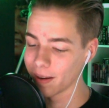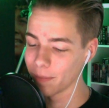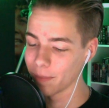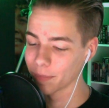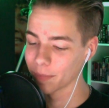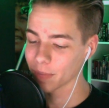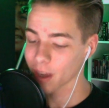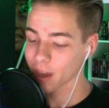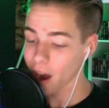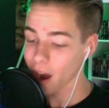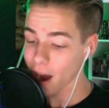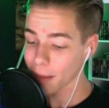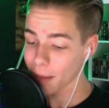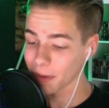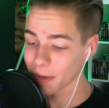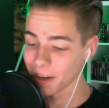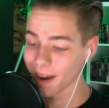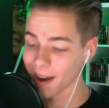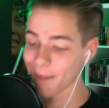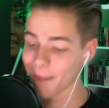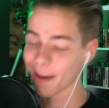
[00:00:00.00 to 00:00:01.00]

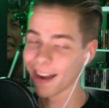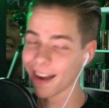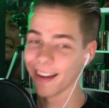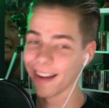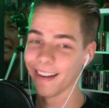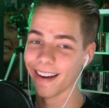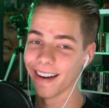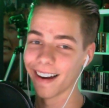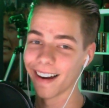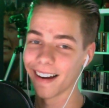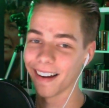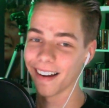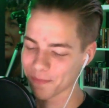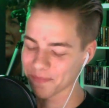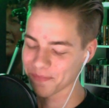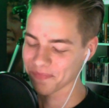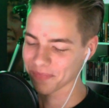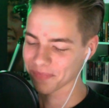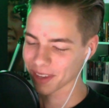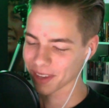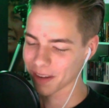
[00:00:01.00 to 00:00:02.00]
comment on my
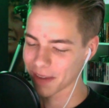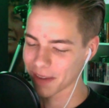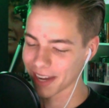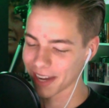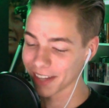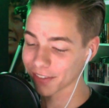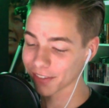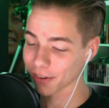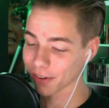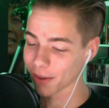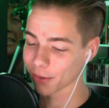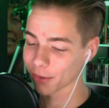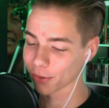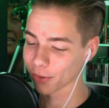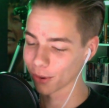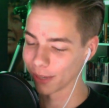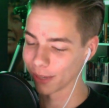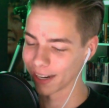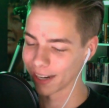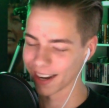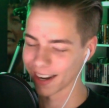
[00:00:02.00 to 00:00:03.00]
Instagram
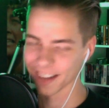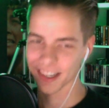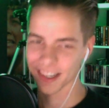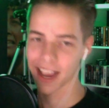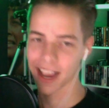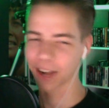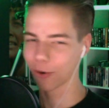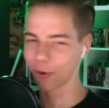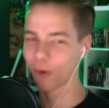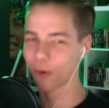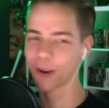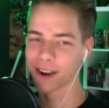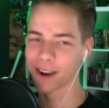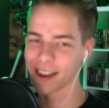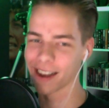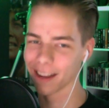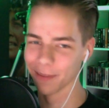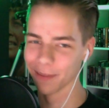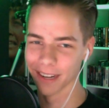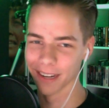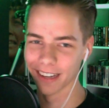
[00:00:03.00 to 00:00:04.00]
story, and I tagged
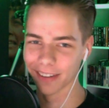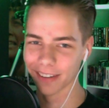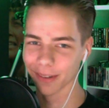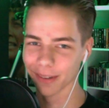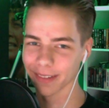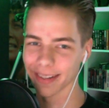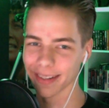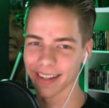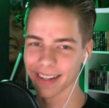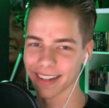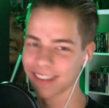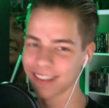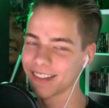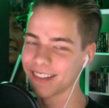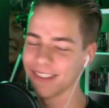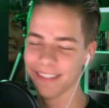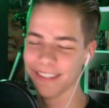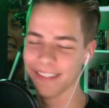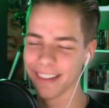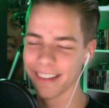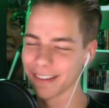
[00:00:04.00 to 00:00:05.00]
Horrorhead because I was like,
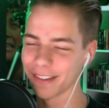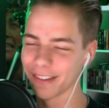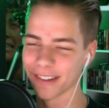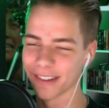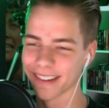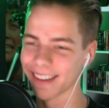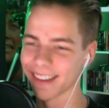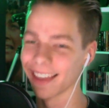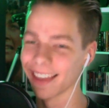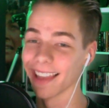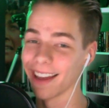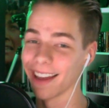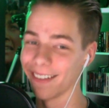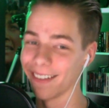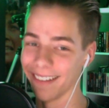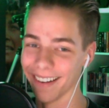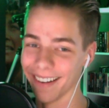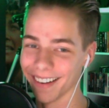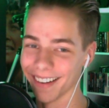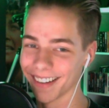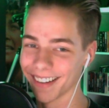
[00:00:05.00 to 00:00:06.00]
this is just
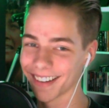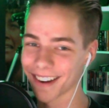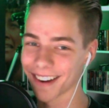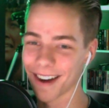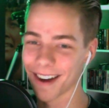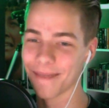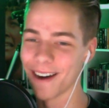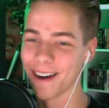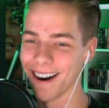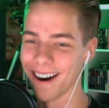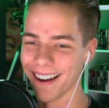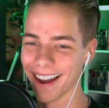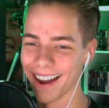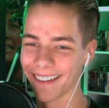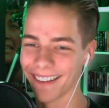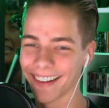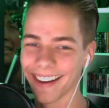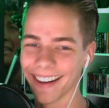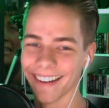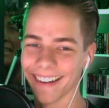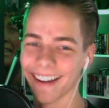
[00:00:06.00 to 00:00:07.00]
hilarious. Come on, how
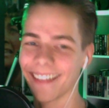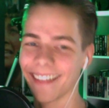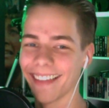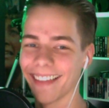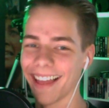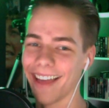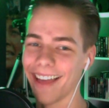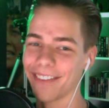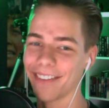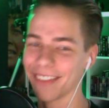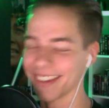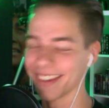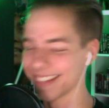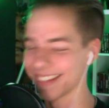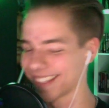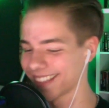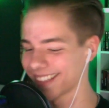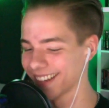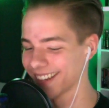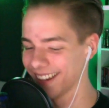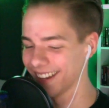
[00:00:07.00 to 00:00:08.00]
can you not laugh at
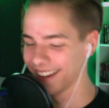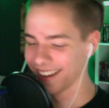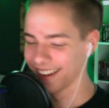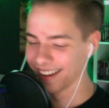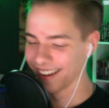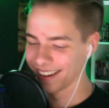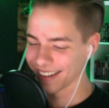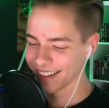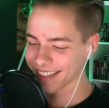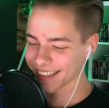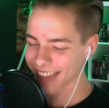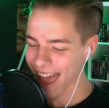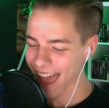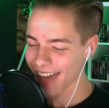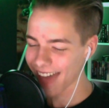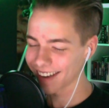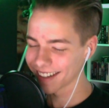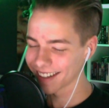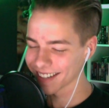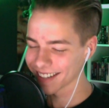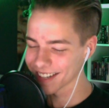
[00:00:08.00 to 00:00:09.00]
this?
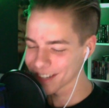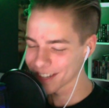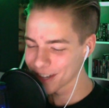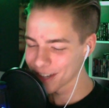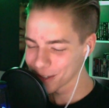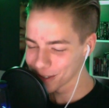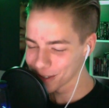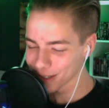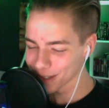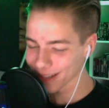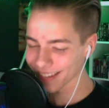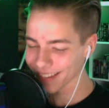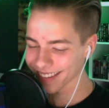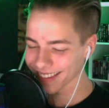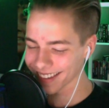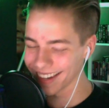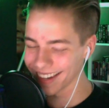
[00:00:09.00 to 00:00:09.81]
Talented tools?